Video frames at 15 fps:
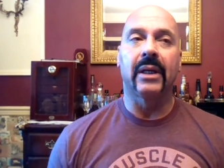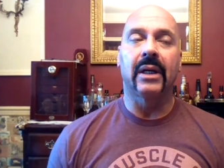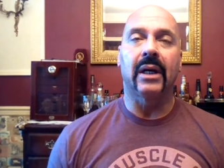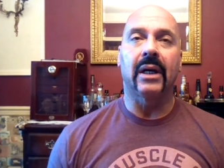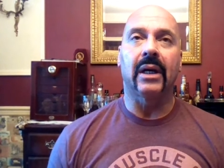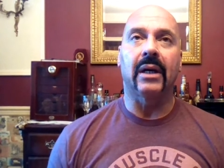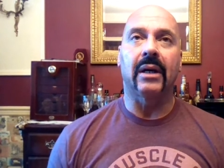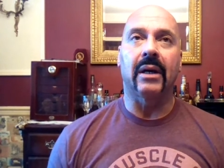
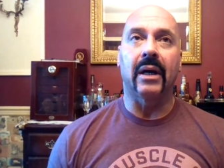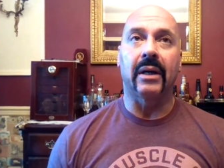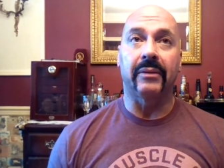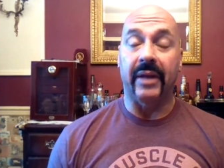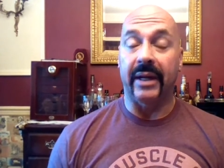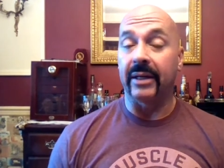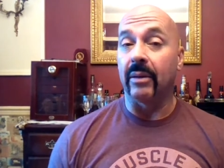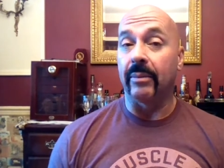Uh,
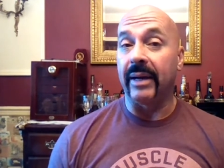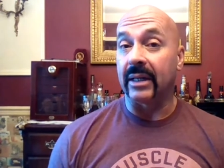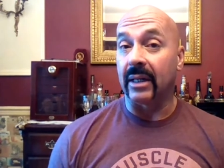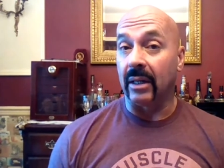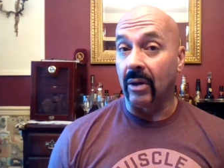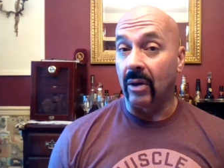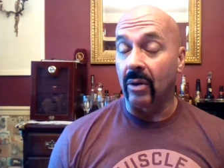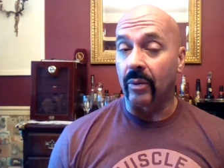they go back a
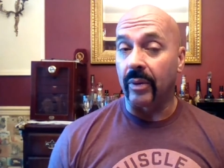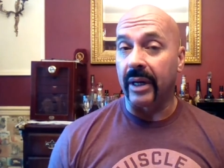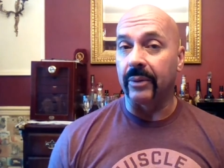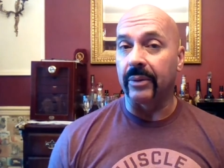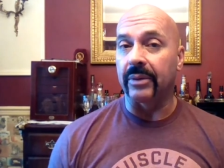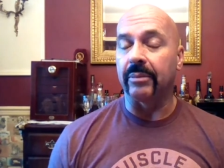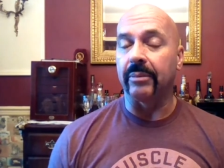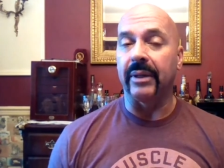long way
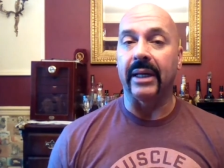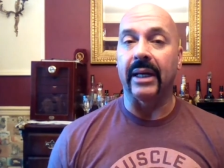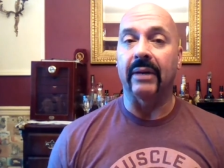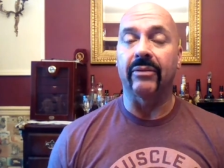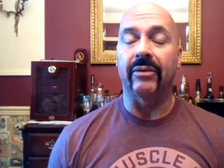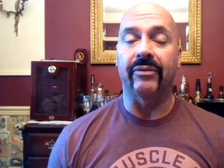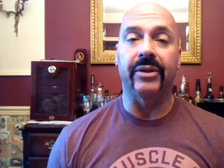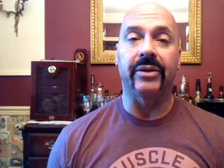with me. I've
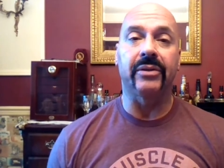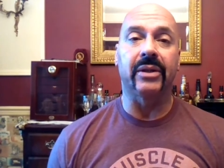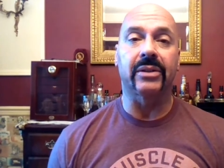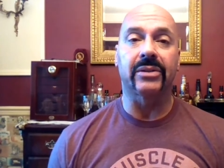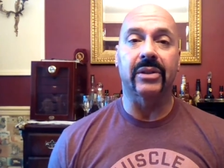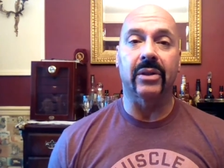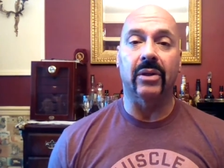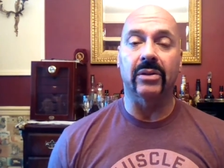reviewed their
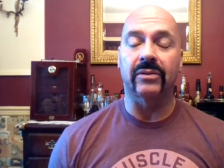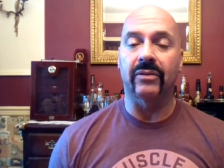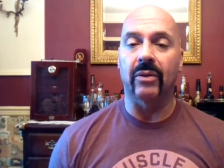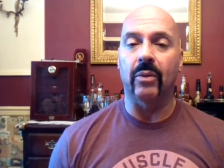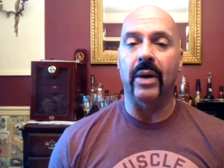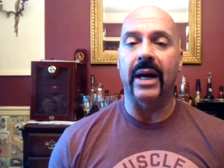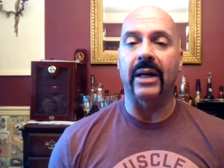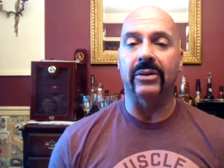cigars for a
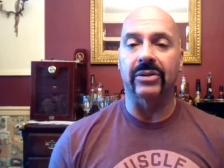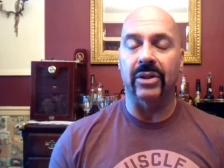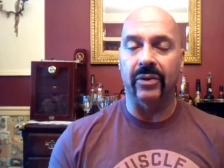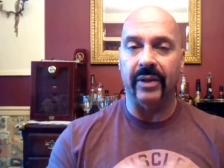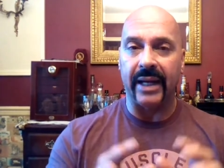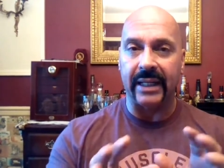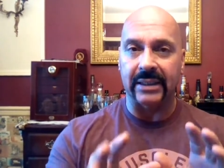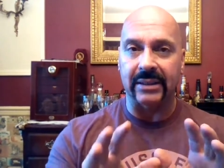while. So
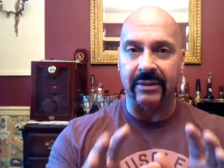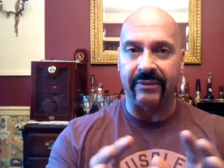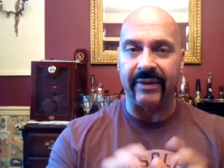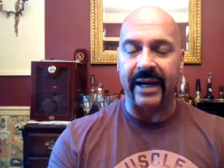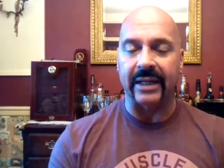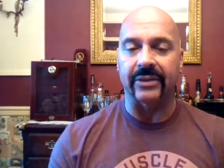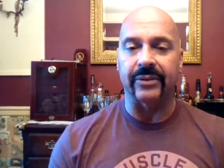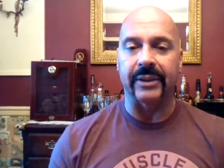that's the
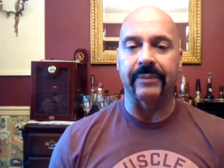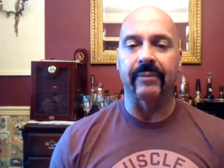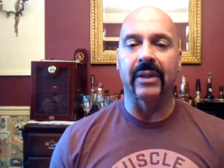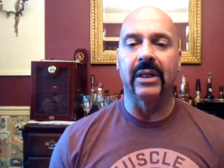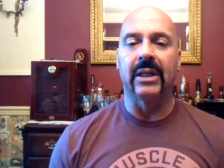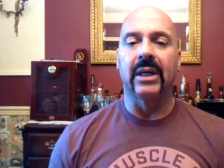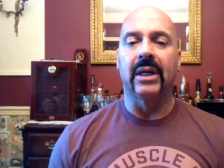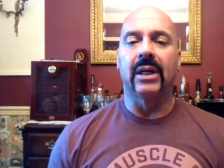factory.
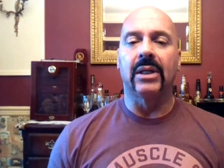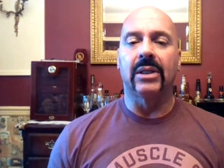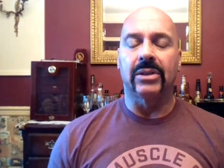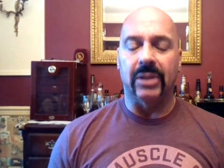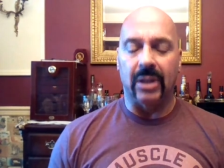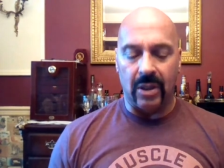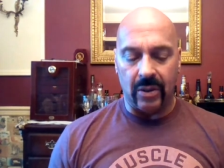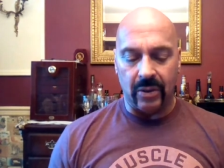
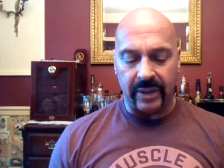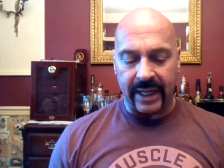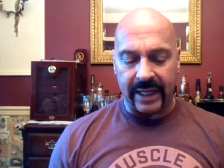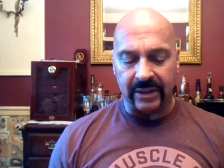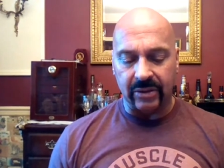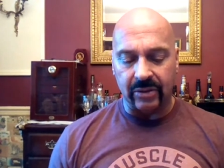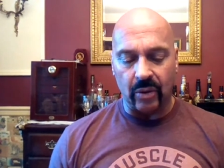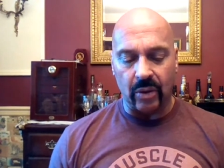So
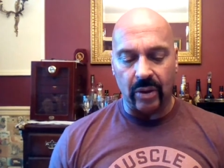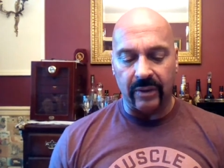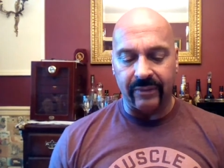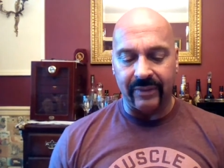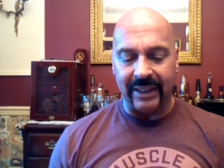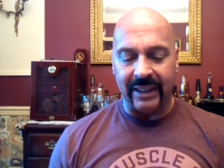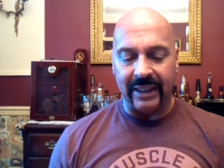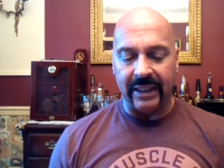that's sort of
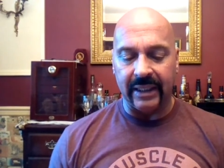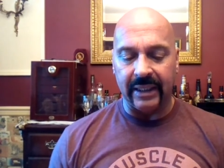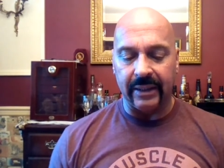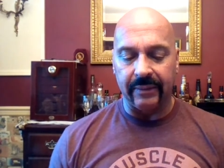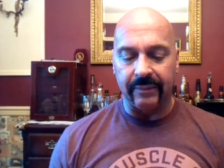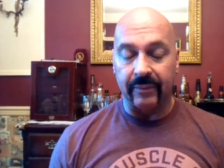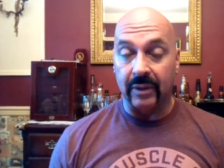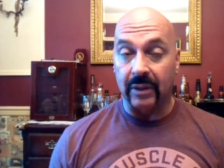
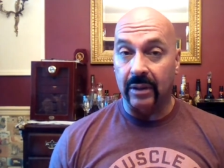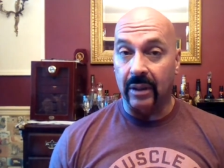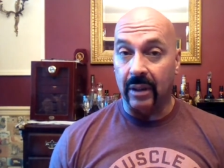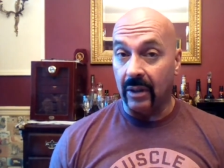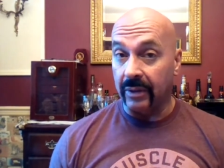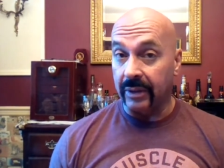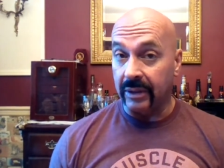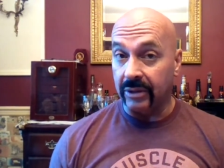the
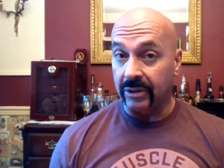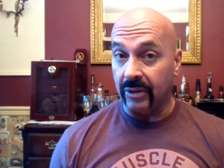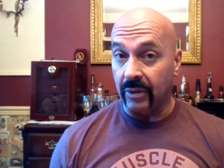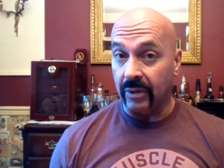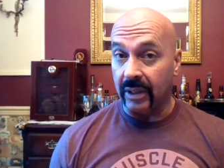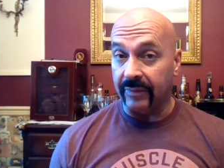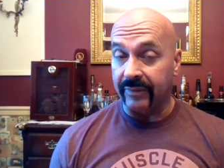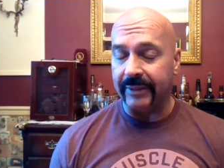long and the
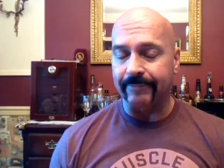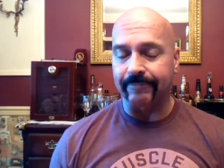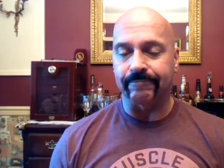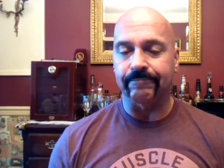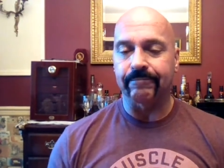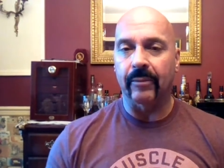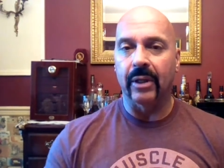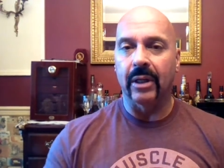short of it.
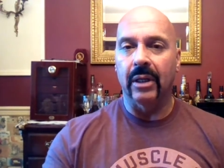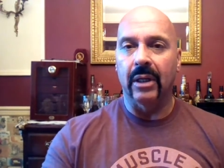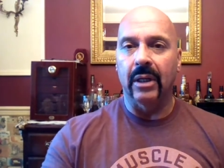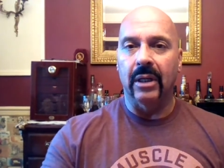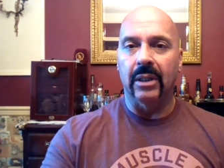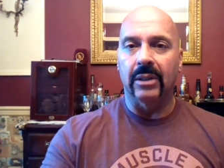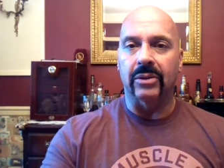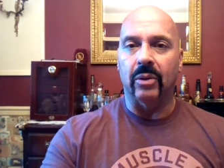
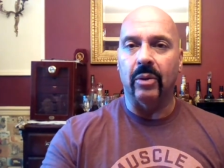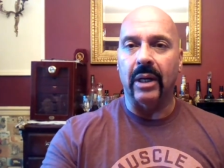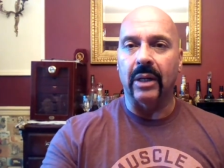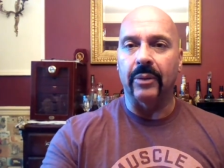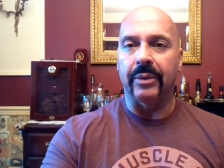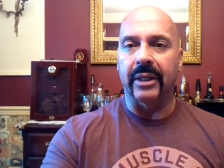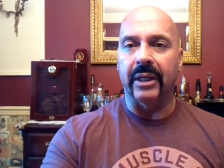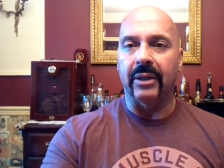So why
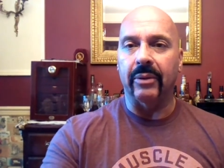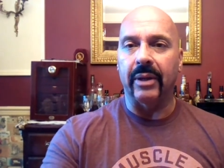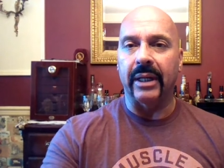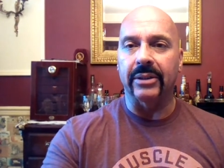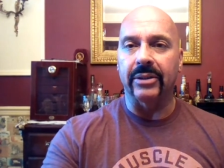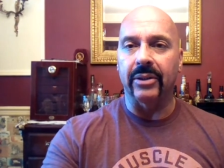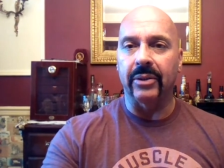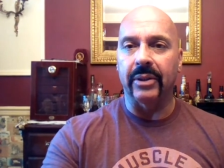don't we get
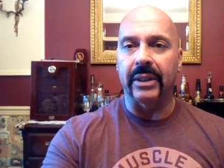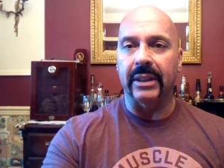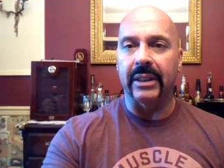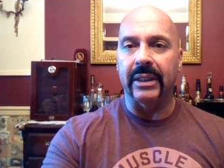right to it?